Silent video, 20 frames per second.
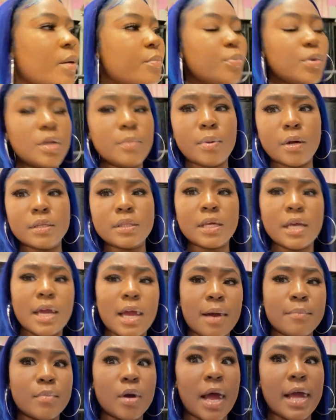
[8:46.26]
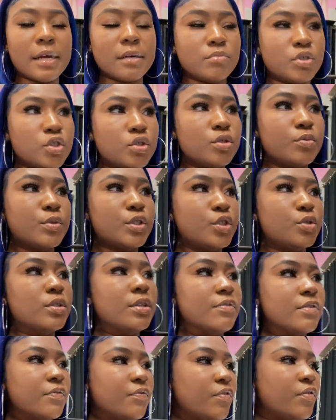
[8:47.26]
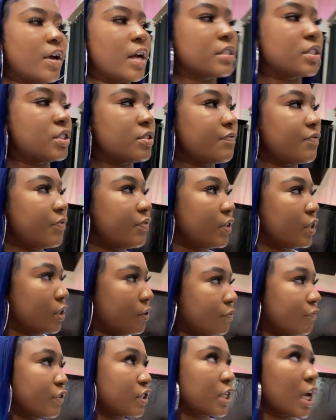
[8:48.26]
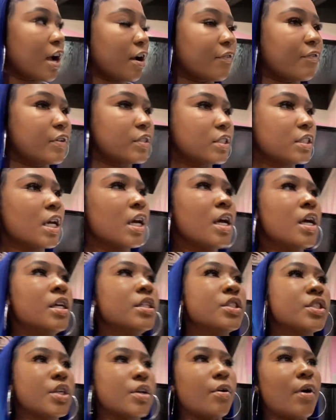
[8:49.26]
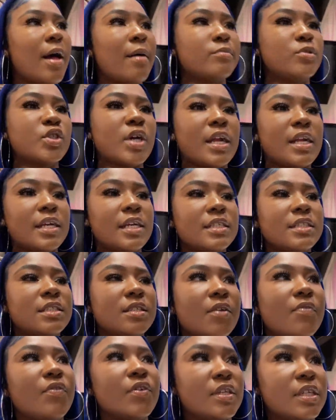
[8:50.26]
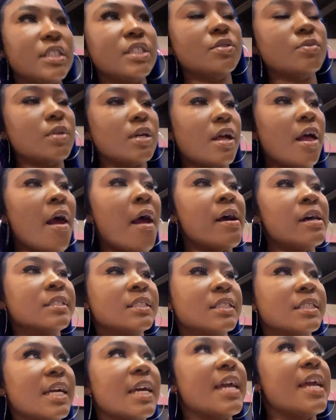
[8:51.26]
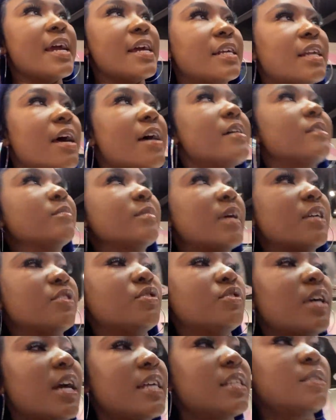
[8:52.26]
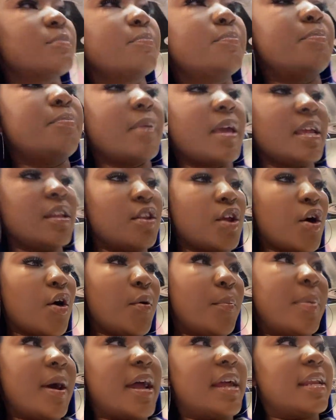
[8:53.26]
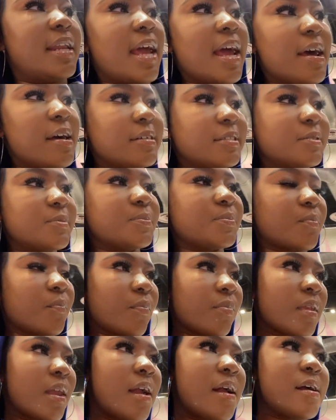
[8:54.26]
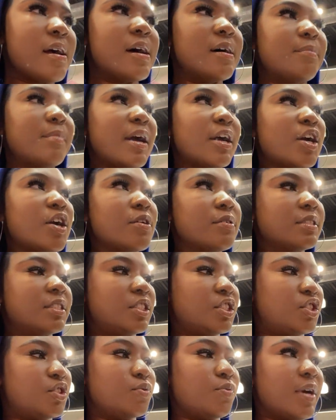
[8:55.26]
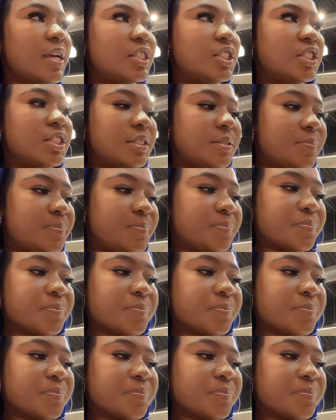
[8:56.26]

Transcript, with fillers: free birthday. I'm, I'm shooting with two different photographers, so I'm trying to get stuff for this one. And um, as you guys may know by now, uh, my current situation,